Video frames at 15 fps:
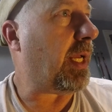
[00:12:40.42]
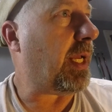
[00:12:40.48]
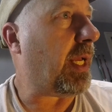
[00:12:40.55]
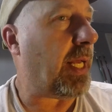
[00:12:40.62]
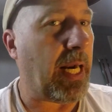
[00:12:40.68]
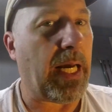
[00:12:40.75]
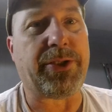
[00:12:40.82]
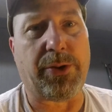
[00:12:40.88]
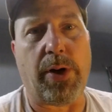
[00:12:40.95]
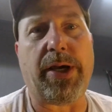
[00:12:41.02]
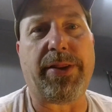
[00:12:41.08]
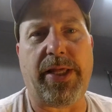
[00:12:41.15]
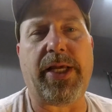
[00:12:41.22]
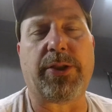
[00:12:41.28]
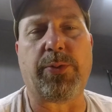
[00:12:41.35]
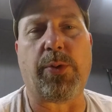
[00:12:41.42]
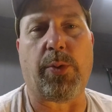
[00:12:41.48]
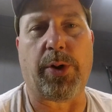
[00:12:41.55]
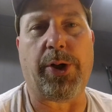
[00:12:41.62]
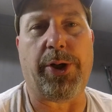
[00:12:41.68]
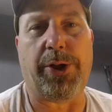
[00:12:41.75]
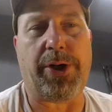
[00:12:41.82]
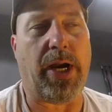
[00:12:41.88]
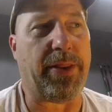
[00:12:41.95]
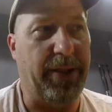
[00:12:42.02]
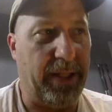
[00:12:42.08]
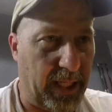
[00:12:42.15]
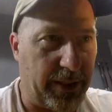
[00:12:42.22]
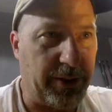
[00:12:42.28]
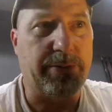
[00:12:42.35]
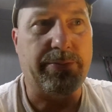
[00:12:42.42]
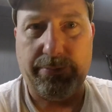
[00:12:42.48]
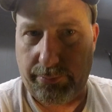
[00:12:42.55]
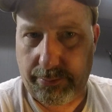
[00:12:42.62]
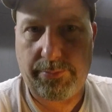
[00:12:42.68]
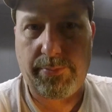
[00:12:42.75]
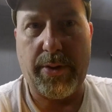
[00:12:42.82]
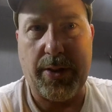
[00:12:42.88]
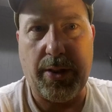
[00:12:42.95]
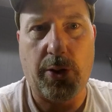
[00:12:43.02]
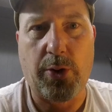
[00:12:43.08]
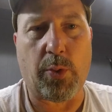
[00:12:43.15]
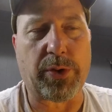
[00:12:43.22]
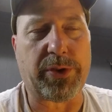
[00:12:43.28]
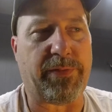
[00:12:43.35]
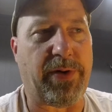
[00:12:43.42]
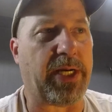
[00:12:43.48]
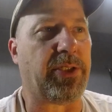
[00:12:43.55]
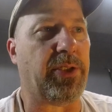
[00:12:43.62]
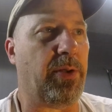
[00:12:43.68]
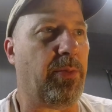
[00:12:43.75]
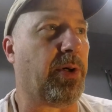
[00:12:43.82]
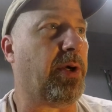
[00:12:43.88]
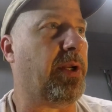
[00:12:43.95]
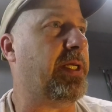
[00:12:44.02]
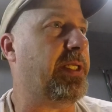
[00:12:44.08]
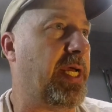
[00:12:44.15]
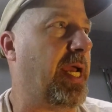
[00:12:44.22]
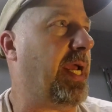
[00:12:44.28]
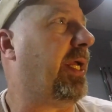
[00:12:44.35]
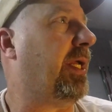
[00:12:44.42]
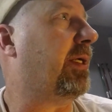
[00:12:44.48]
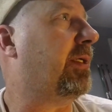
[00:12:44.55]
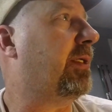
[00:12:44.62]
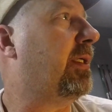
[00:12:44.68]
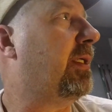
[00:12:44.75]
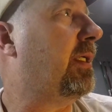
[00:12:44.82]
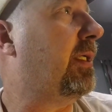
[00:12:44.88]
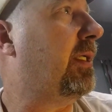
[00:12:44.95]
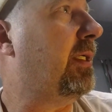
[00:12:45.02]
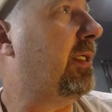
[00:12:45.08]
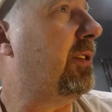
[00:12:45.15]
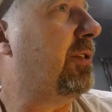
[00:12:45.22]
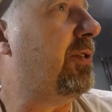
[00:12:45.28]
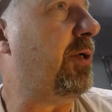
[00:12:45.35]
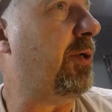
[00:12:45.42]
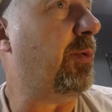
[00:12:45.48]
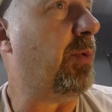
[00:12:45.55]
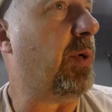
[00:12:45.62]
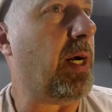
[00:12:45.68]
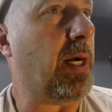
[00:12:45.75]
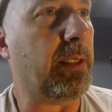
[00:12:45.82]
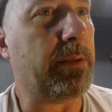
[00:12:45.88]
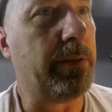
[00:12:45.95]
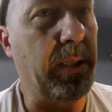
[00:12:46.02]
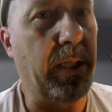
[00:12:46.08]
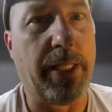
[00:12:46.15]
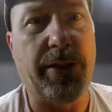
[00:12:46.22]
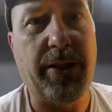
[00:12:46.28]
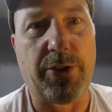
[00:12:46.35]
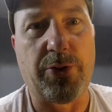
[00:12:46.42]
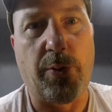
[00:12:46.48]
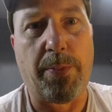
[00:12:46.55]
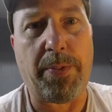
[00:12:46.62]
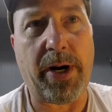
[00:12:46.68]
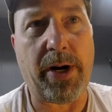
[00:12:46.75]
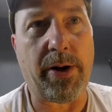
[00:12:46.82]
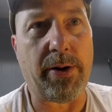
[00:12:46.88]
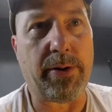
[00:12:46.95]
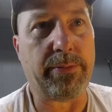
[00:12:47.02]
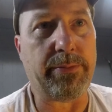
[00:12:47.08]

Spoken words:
I think that's what we're going to. I think that's the course of action that we're going to take to get this repair.